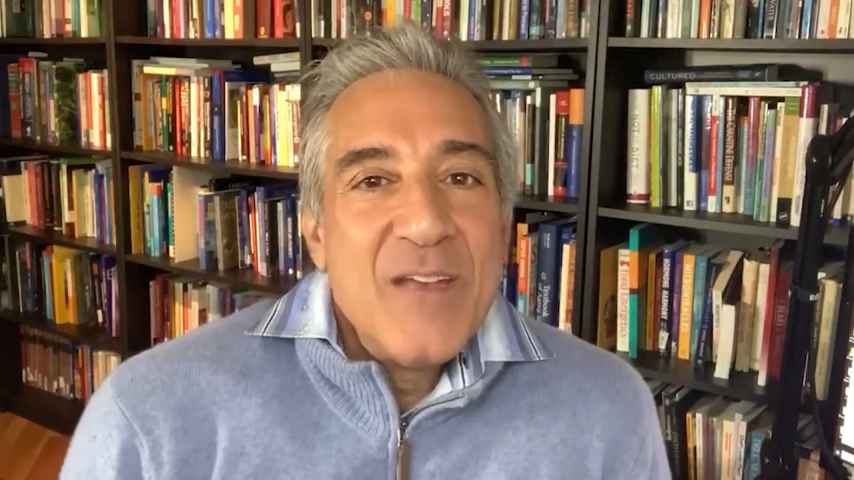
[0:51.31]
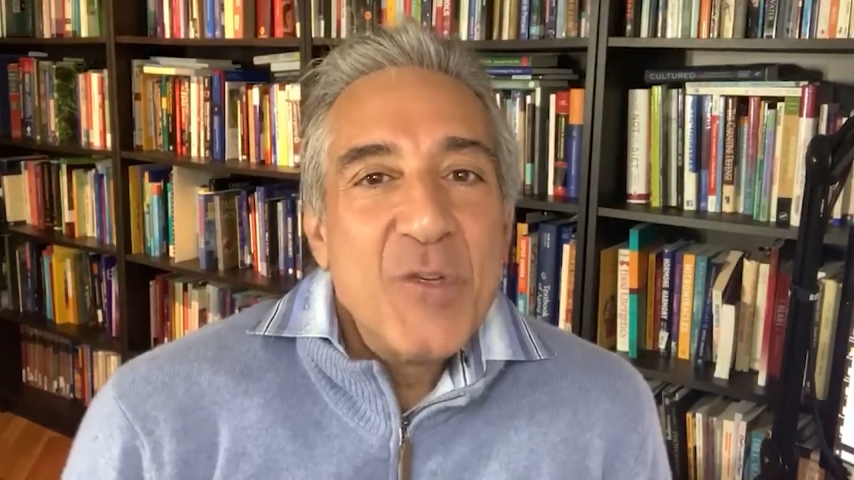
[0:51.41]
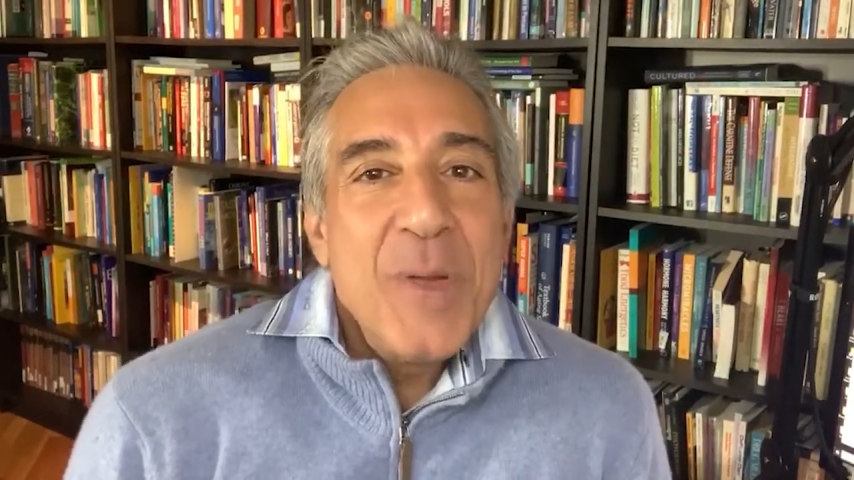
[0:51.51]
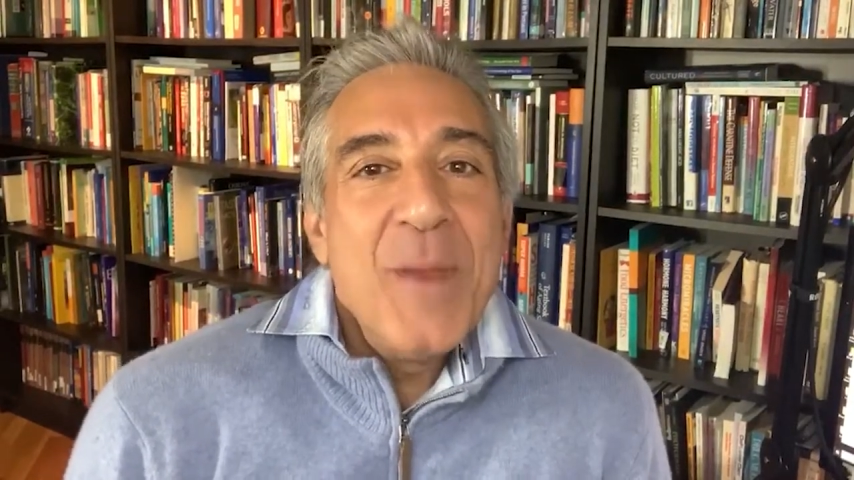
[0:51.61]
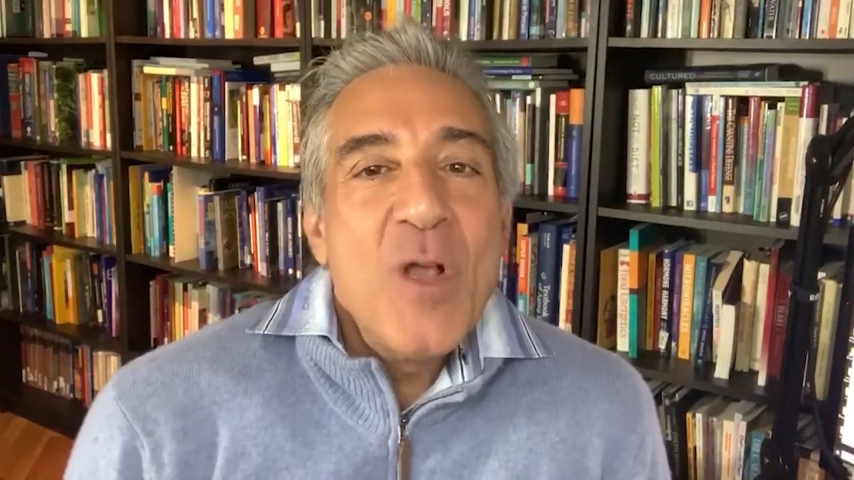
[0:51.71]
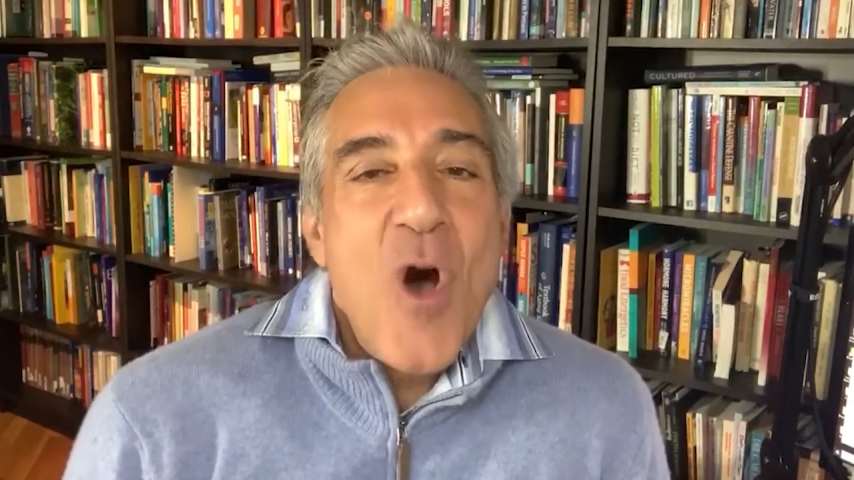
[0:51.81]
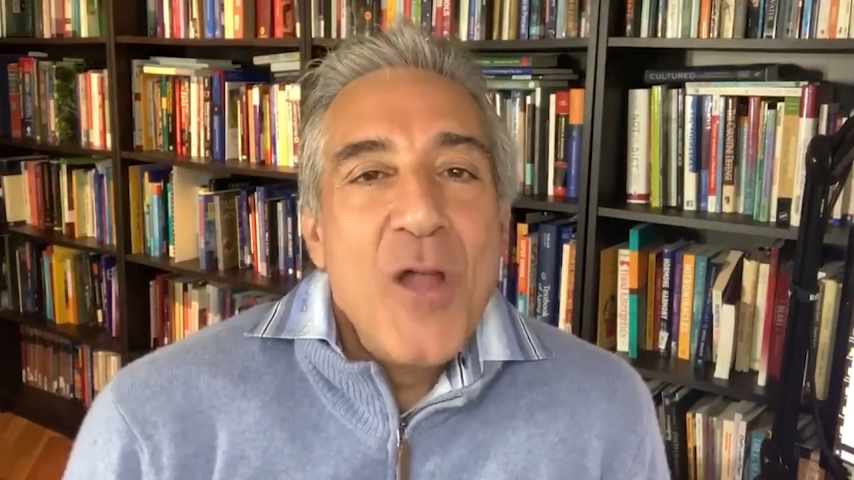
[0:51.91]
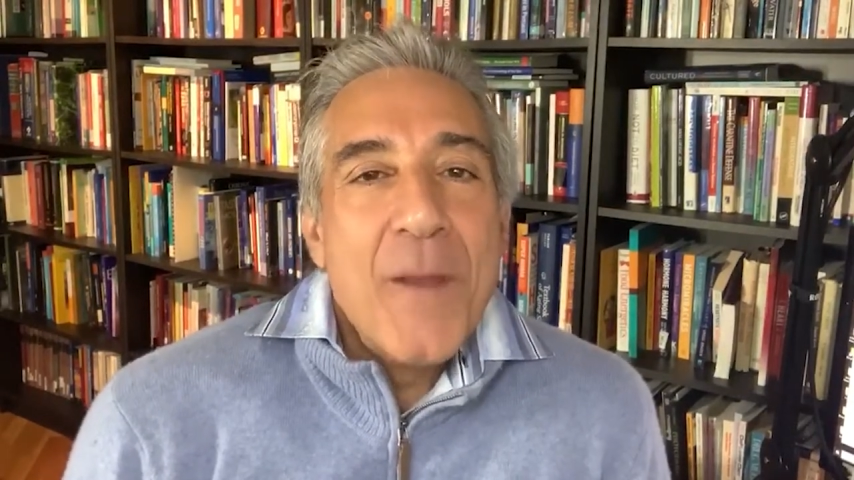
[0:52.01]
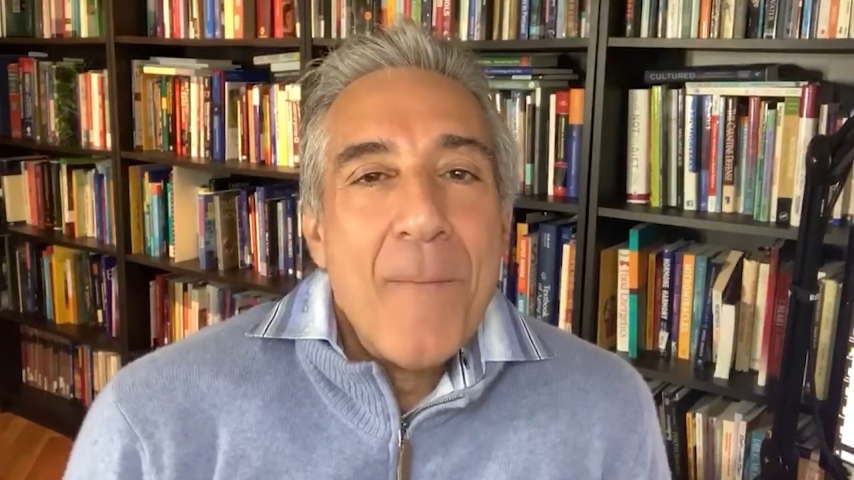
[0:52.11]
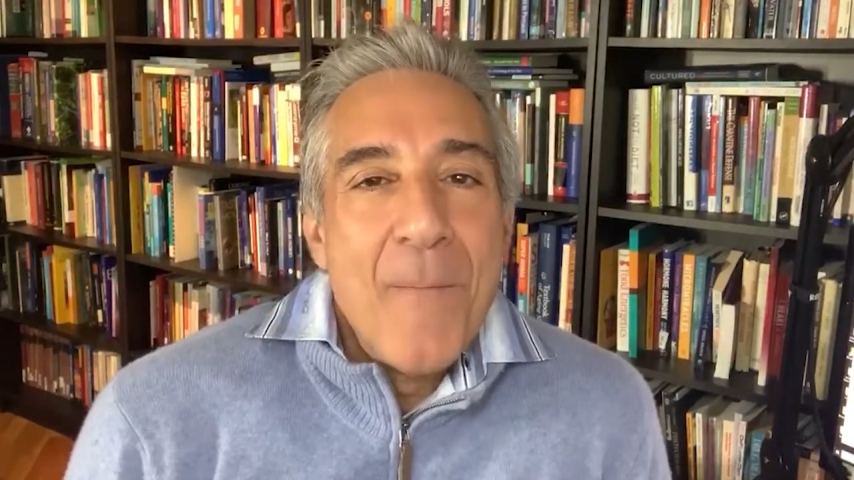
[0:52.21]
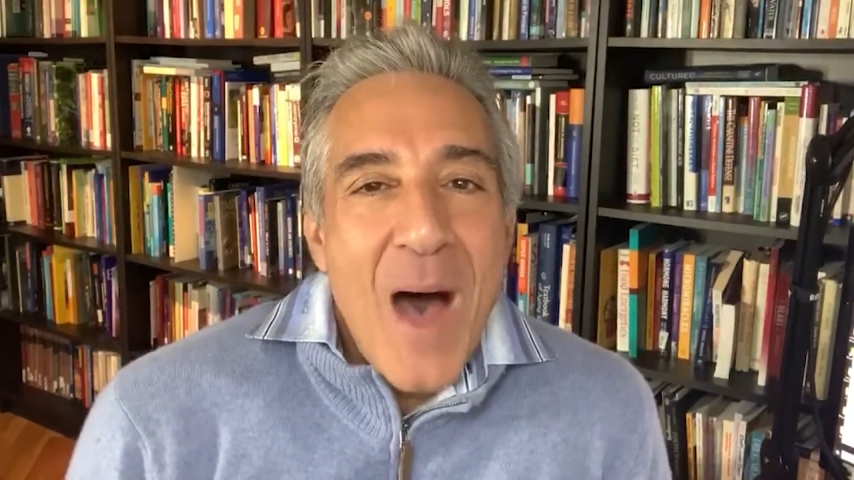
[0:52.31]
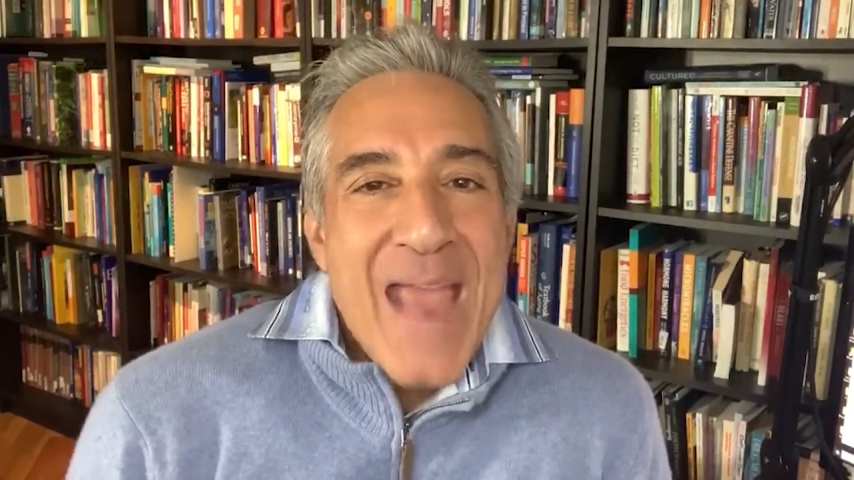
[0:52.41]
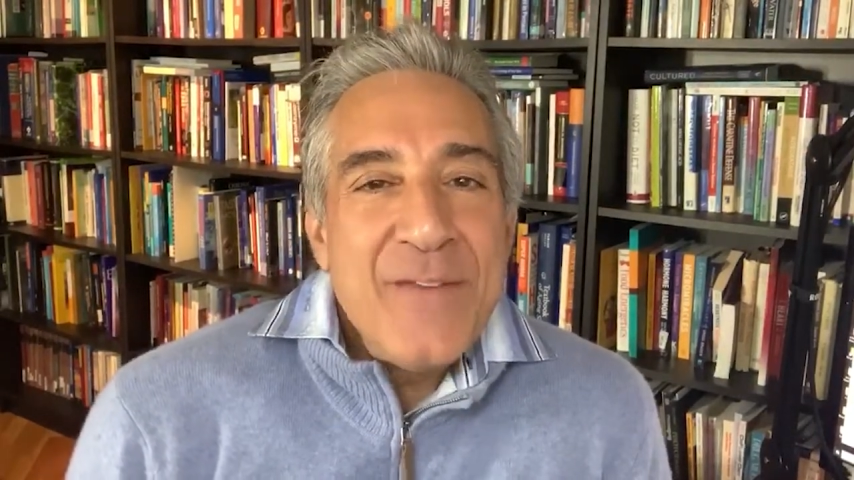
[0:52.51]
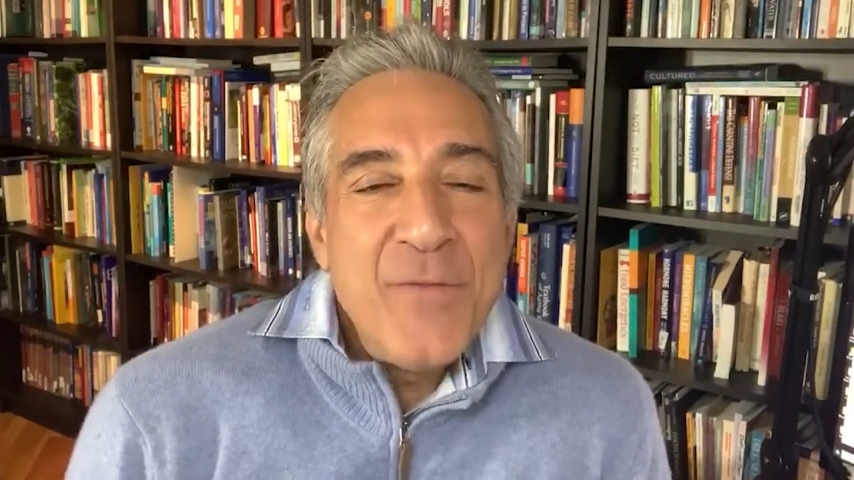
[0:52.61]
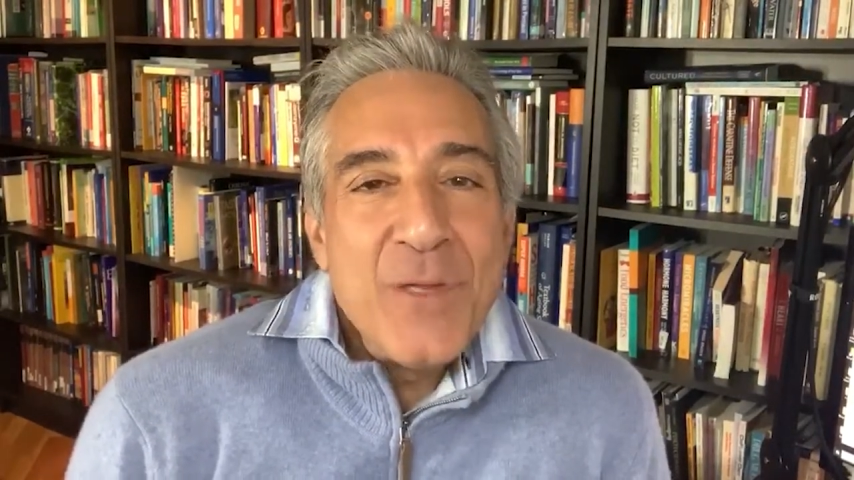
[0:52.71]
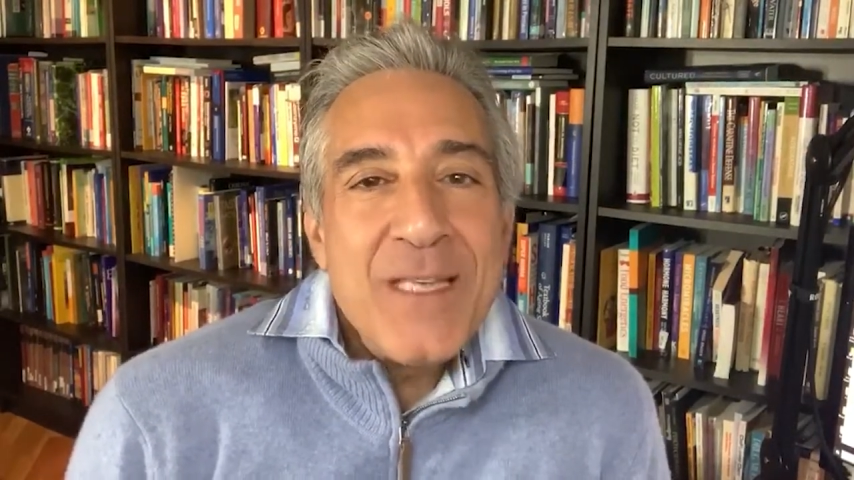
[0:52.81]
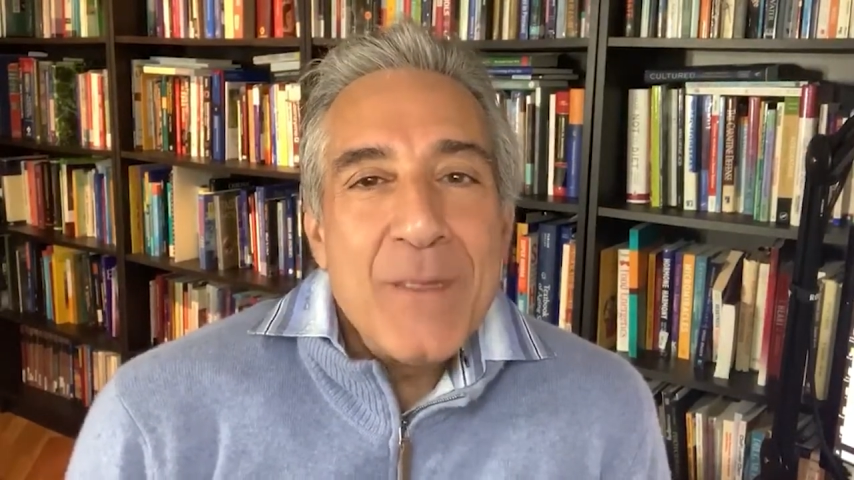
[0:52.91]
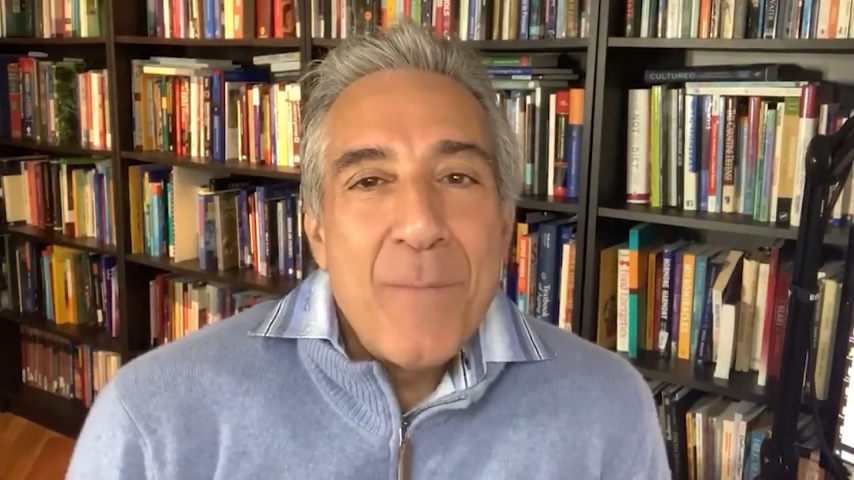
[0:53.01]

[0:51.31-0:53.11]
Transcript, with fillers: treatment called Mindfulness